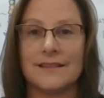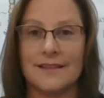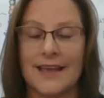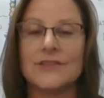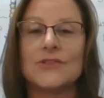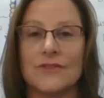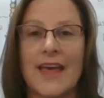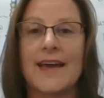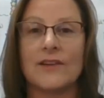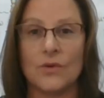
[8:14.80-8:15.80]
answer
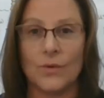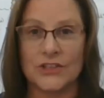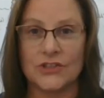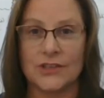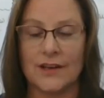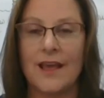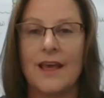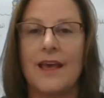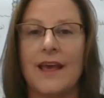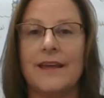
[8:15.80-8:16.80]
that question.
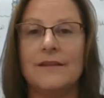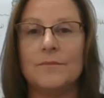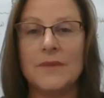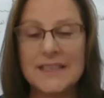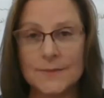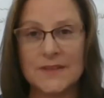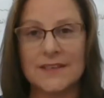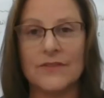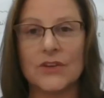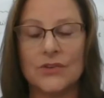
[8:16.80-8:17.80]
And be
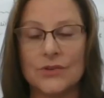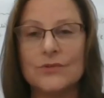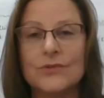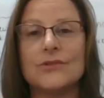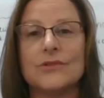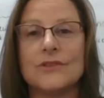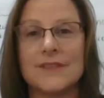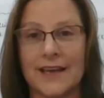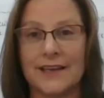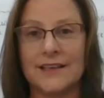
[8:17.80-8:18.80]
specific. Use your
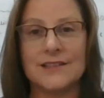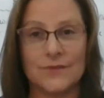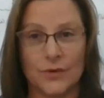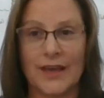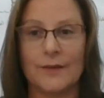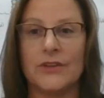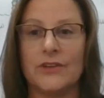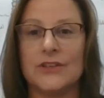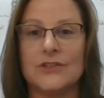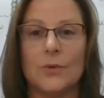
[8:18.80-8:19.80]
science
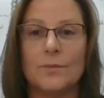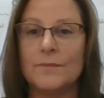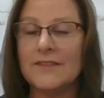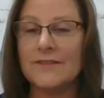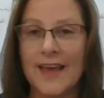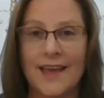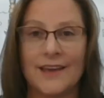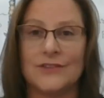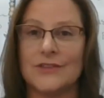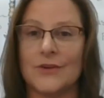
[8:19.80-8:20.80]
vocabulary. Don't be
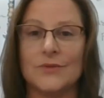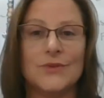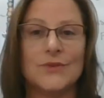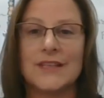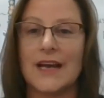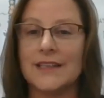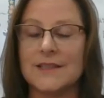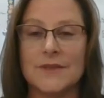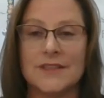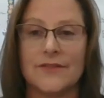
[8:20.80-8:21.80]
vague. Don't use
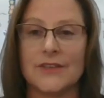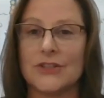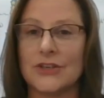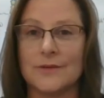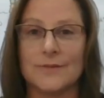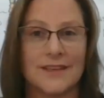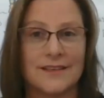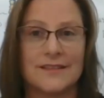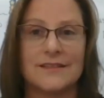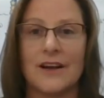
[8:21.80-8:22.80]
non-specific terms
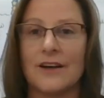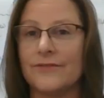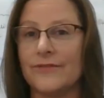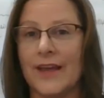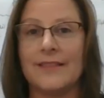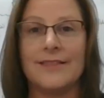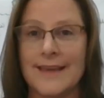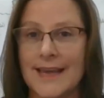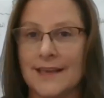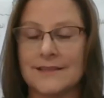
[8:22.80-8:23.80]
like stuff and
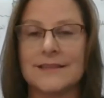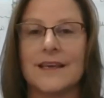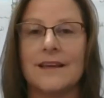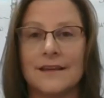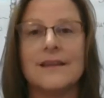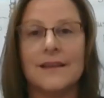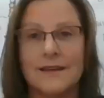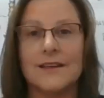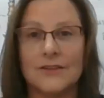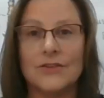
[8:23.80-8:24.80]
things. Like,
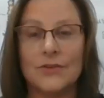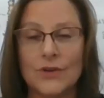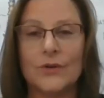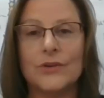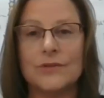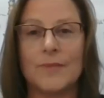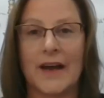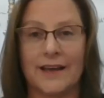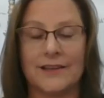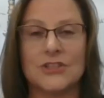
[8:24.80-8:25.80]
you know your
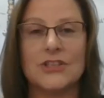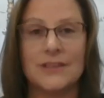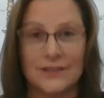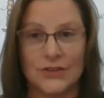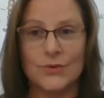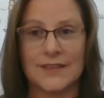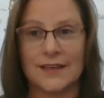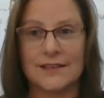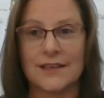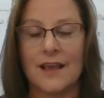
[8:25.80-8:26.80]
biology, use
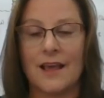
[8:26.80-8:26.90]
it,